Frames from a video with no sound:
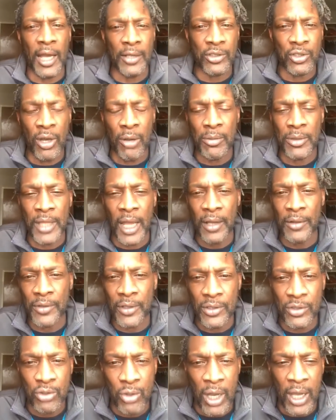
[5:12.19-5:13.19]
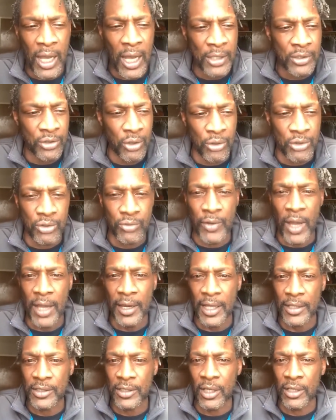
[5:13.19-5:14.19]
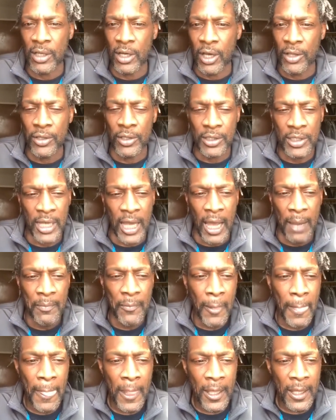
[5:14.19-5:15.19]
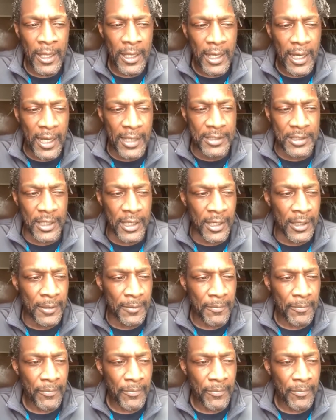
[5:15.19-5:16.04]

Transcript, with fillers: So, I'm like, so I, I turns around, I tell the other cop, I said,